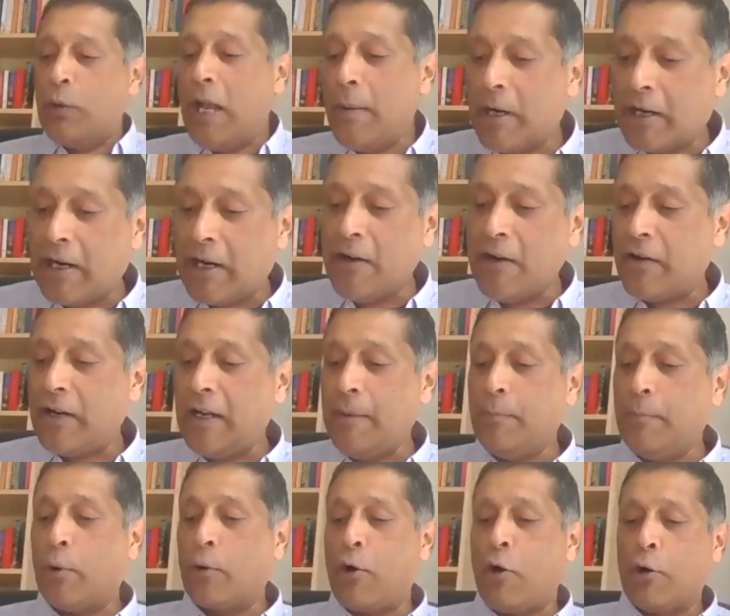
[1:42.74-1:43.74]
you name a country,
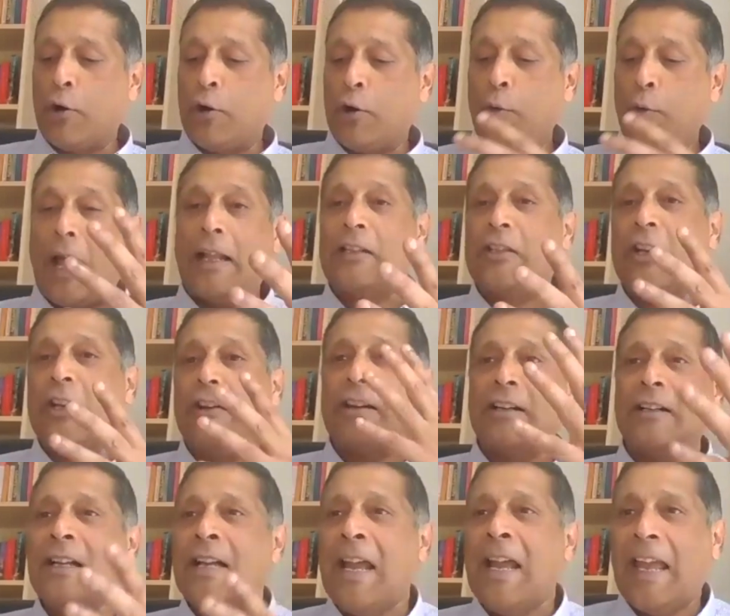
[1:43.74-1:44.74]
Morocco,
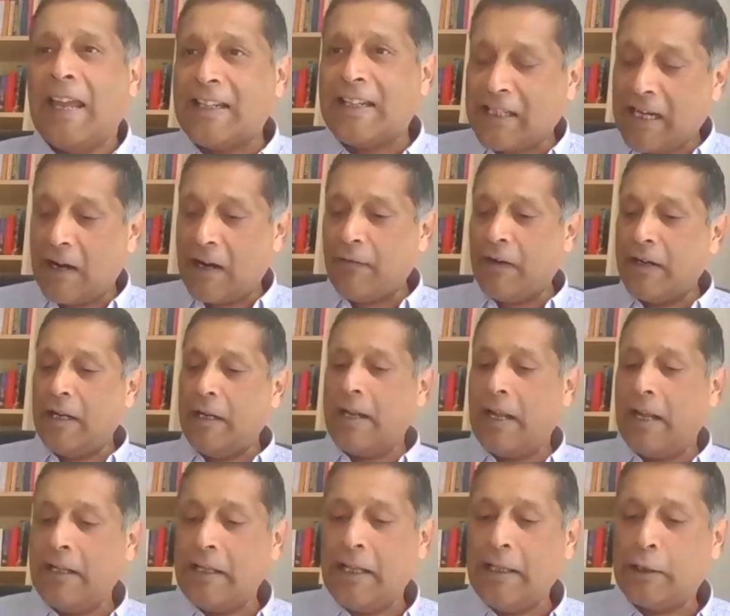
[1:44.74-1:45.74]
Algeria, it's covered in,
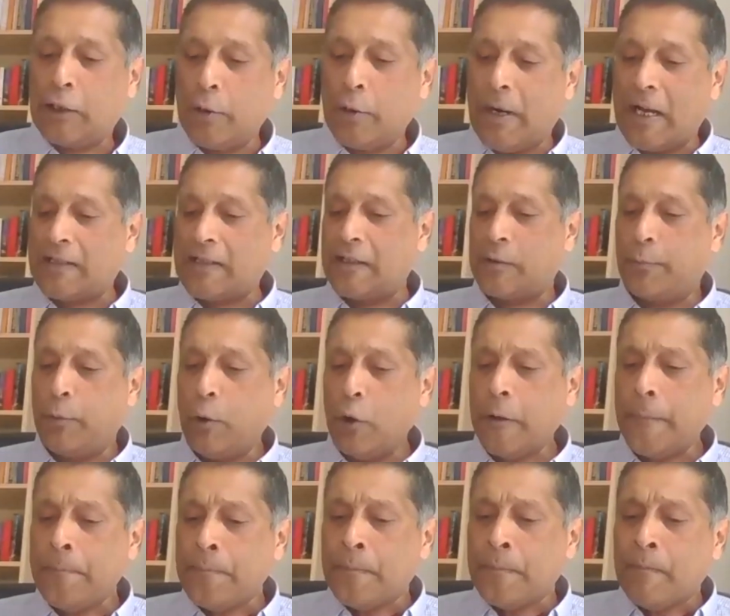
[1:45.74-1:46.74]
in, in Thomas's book.